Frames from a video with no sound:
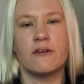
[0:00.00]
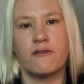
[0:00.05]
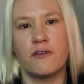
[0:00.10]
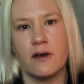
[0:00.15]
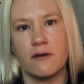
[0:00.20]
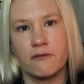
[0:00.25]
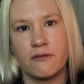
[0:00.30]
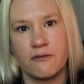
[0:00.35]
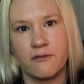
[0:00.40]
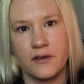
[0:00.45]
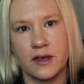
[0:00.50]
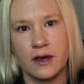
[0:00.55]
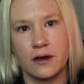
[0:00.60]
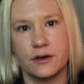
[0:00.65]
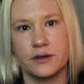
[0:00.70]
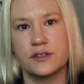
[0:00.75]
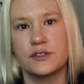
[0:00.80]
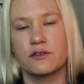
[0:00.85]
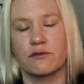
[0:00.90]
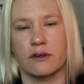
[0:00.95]
if it
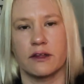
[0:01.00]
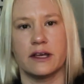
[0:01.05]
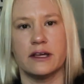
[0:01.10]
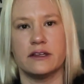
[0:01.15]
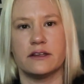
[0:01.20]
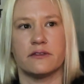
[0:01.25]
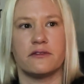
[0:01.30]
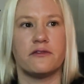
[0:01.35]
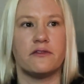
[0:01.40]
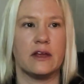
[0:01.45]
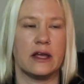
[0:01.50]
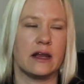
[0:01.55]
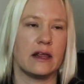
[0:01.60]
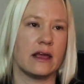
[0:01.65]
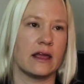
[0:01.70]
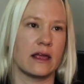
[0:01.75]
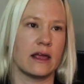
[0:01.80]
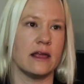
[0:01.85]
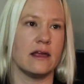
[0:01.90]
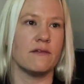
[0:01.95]
feels really
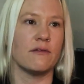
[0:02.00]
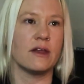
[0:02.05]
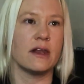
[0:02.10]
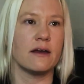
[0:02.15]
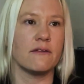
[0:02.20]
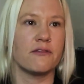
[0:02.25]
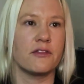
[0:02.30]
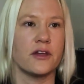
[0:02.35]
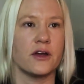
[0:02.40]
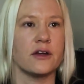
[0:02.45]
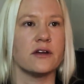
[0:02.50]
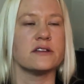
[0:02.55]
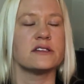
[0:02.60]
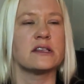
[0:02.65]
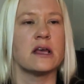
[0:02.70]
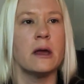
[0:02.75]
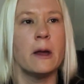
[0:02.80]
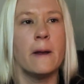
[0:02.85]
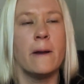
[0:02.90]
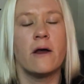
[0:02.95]
defeating, even if
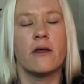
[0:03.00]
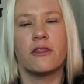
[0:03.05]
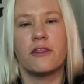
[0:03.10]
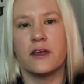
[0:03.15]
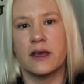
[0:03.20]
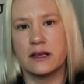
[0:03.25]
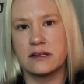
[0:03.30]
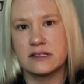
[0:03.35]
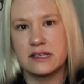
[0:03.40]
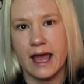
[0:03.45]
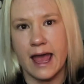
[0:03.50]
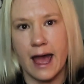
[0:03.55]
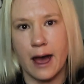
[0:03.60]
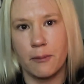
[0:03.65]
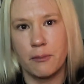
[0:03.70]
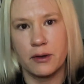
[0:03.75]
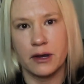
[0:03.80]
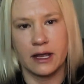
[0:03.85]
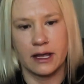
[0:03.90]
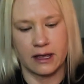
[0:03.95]
there's things
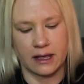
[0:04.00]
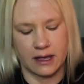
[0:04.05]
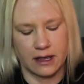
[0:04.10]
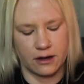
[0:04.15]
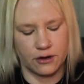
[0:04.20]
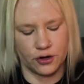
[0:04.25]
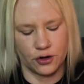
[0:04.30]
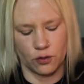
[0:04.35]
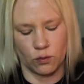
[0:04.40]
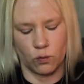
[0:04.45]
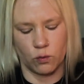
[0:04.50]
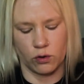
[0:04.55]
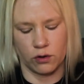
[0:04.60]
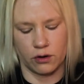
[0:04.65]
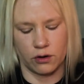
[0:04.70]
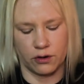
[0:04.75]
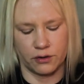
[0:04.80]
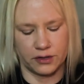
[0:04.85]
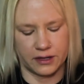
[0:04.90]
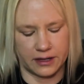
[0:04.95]
happening in your
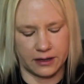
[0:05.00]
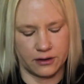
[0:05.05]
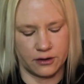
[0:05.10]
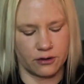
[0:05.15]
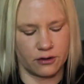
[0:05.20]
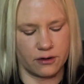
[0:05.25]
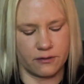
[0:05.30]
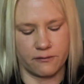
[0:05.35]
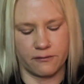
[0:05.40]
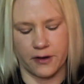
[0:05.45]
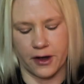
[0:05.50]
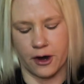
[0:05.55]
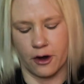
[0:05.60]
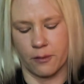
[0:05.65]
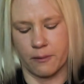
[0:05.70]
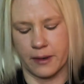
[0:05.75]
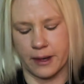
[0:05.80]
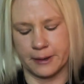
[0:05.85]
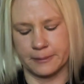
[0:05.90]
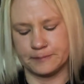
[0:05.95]
world, in your
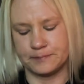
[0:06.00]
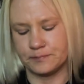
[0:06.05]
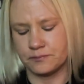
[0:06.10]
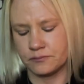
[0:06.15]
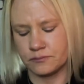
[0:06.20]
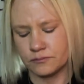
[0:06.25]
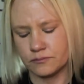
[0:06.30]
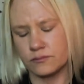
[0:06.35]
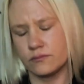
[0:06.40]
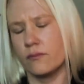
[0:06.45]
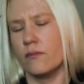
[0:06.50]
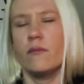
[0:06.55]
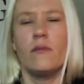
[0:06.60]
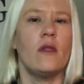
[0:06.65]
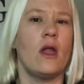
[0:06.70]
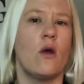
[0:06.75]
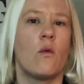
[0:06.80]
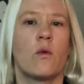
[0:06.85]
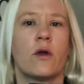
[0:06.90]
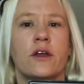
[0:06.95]
environment,
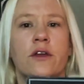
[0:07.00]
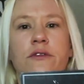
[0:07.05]
where